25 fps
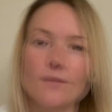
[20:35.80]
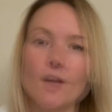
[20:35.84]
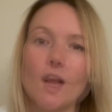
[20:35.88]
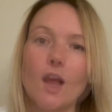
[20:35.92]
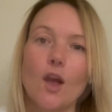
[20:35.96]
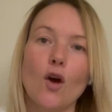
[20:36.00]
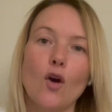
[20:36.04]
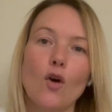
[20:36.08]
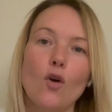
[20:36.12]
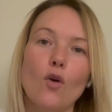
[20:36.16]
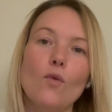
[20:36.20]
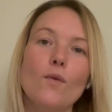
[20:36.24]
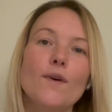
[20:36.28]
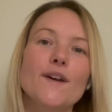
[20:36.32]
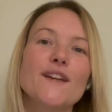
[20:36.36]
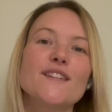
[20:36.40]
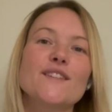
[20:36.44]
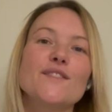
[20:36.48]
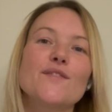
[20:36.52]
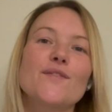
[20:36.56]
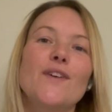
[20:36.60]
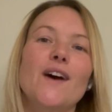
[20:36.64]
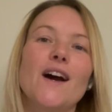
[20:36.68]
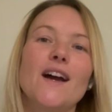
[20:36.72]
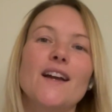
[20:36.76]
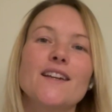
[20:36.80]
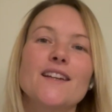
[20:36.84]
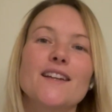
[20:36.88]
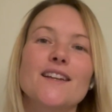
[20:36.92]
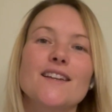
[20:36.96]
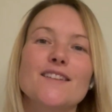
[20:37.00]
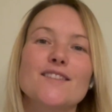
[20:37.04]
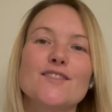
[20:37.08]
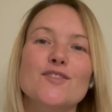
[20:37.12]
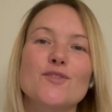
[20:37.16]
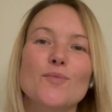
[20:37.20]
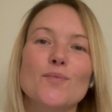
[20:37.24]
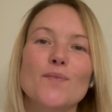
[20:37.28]
Always finding
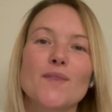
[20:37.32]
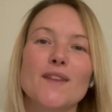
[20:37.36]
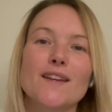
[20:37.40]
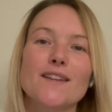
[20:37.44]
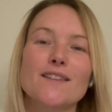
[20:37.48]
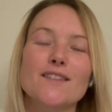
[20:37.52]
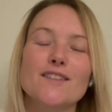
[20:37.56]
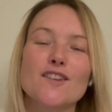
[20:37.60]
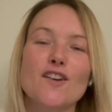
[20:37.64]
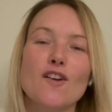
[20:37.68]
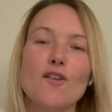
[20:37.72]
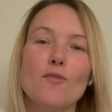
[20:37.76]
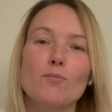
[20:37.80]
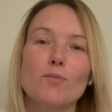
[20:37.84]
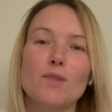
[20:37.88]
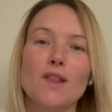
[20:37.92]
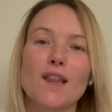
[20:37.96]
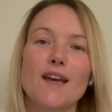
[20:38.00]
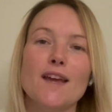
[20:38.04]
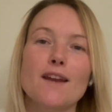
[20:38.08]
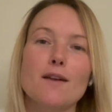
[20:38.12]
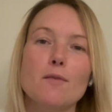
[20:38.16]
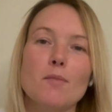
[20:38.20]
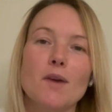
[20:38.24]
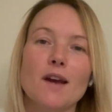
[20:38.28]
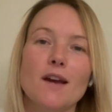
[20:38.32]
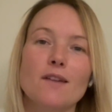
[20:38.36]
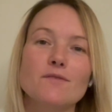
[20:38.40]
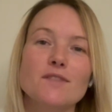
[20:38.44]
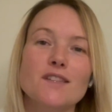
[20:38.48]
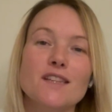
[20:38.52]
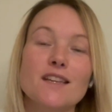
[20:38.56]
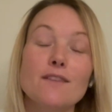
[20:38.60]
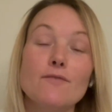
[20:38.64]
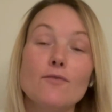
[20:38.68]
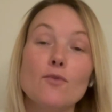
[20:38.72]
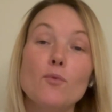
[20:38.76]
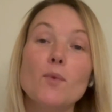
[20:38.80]
something to complain about,
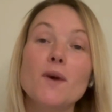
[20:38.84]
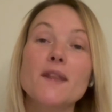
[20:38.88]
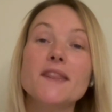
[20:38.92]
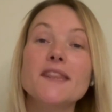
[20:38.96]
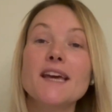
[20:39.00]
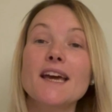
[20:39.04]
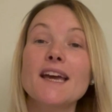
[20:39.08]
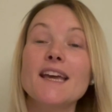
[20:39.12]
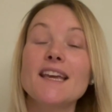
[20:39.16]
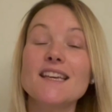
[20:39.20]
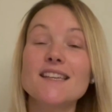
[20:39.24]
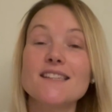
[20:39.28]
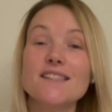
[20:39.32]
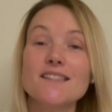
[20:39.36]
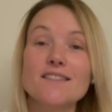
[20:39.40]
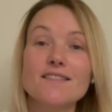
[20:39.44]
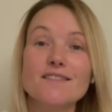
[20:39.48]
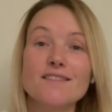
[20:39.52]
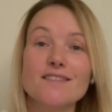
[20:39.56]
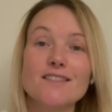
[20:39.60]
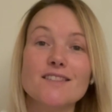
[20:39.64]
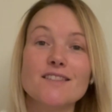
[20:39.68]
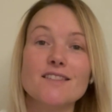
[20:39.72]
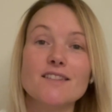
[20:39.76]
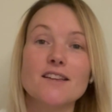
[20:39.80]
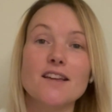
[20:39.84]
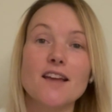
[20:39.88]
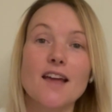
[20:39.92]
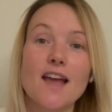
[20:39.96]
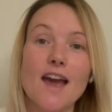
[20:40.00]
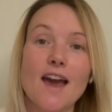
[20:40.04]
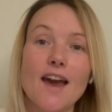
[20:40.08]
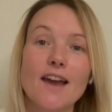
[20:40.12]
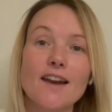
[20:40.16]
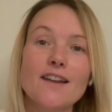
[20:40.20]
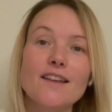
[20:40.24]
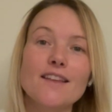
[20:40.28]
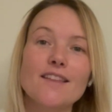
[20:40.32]
even when there isn't
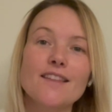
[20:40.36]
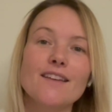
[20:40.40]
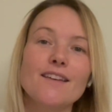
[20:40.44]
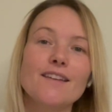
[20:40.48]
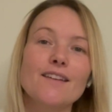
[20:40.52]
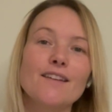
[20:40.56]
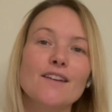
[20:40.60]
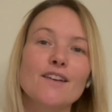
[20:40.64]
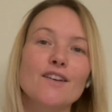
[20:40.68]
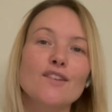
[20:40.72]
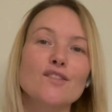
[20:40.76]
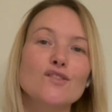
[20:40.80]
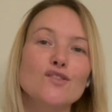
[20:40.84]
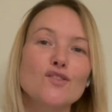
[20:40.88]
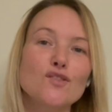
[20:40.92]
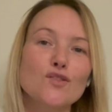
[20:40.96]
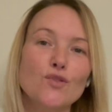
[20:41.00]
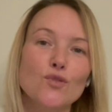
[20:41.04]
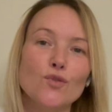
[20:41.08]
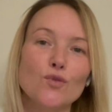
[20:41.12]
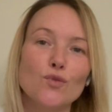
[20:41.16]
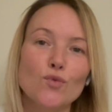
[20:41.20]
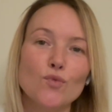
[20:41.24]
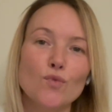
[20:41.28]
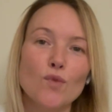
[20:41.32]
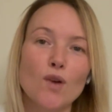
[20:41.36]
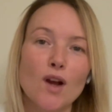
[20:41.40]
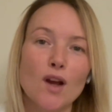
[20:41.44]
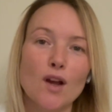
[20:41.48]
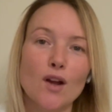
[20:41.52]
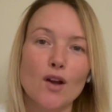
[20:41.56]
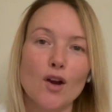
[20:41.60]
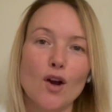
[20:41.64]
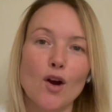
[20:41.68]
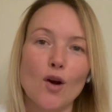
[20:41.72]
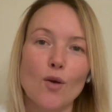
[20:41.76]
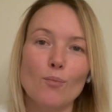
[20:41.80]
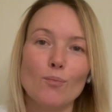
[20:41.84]
anything to
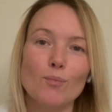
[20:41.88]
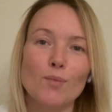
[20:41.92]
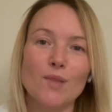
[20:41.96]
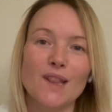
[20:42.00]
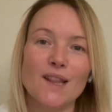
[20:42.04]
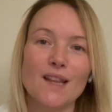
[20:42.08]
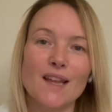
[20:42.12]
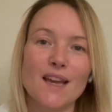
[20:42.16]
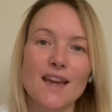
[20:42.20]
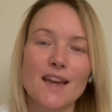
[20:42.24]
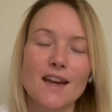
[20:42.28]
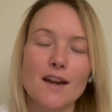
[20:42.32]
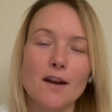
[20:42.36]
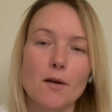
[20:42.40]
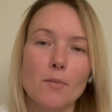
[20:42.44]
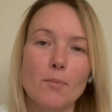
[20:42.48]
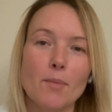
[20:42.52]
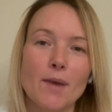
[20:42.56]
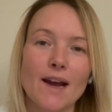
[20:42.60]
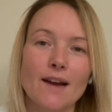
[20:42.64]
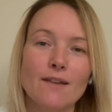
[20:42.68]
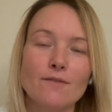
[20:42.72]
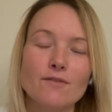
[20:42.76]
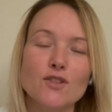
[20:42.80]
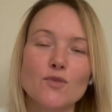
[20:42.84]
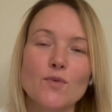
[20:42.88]
complain about.